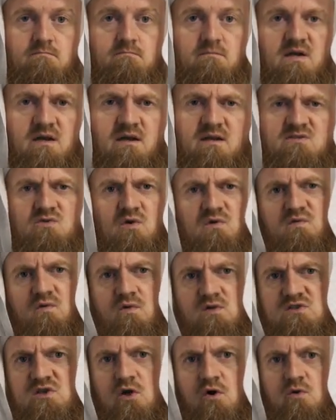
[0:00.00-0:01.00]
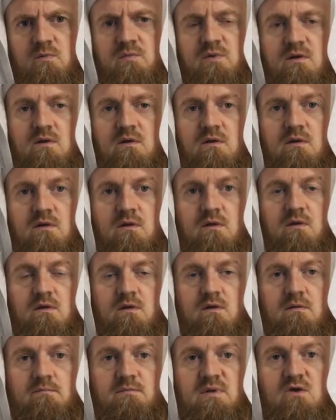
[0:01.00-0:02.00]
But it is not false hope,
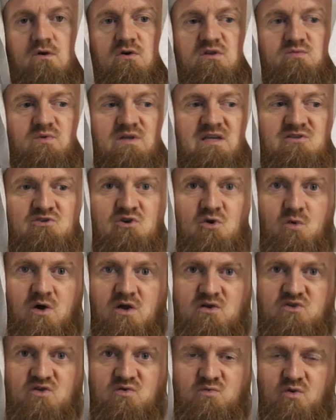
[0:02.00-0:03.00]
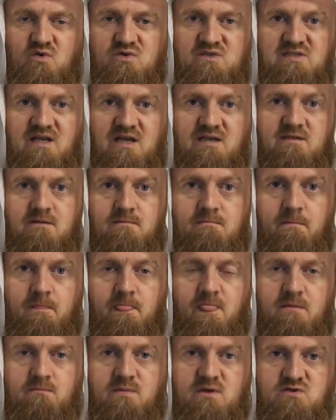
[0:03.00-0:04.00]
because we need to work towards that.
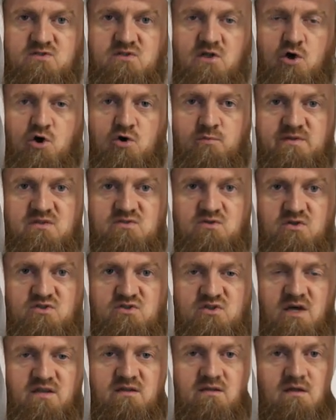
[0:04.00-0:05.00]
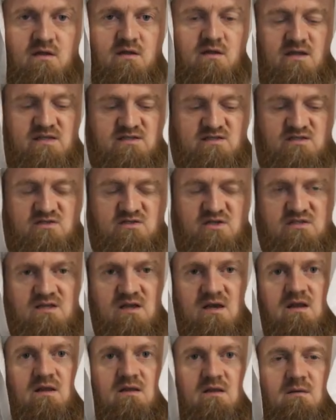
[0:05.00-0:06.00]
Because the hope is just
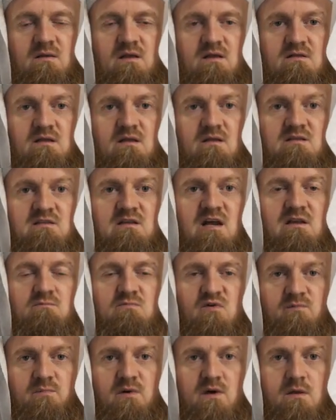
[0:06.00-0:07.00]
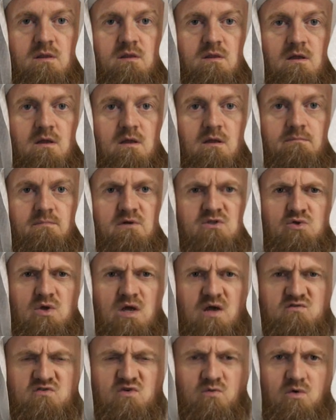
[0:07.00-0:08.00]
at the time of birth, but you
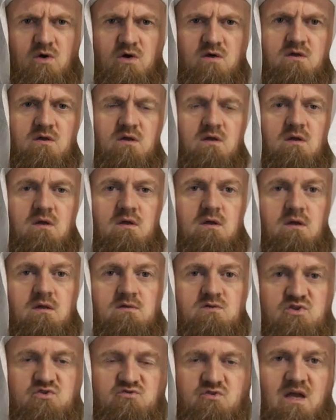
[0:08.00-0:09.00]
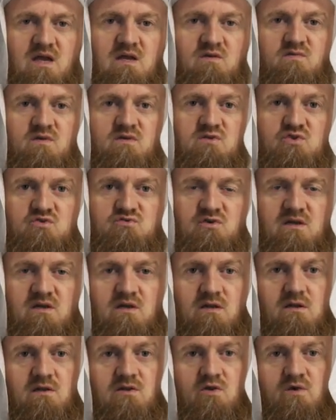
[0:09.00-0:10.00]
have to work and strive and
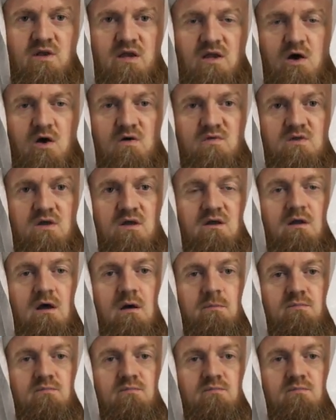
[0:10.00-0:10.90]
struggle, looking after and